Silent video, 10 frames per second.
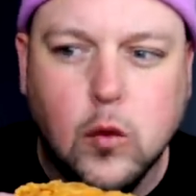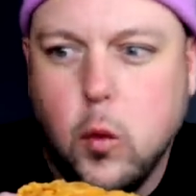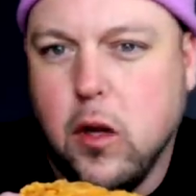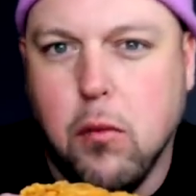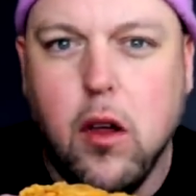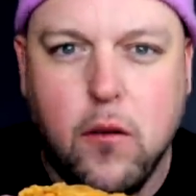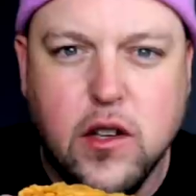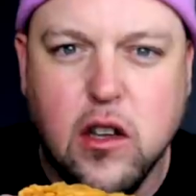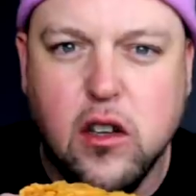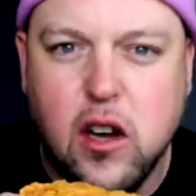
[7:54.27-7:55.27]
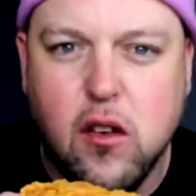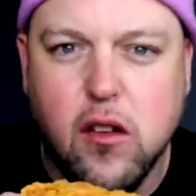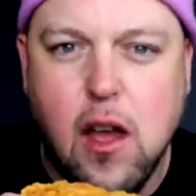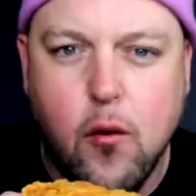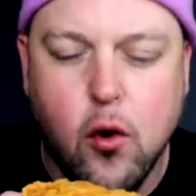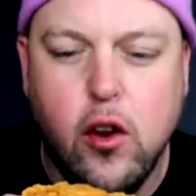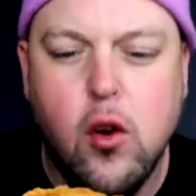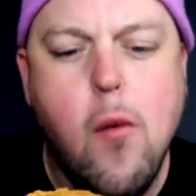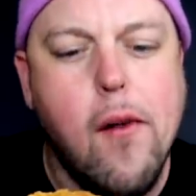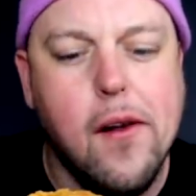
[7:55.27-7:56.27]
We can probably facilitate that for
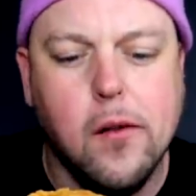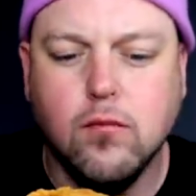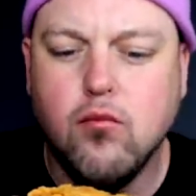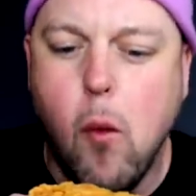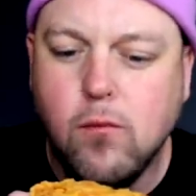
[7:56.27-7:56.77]
you.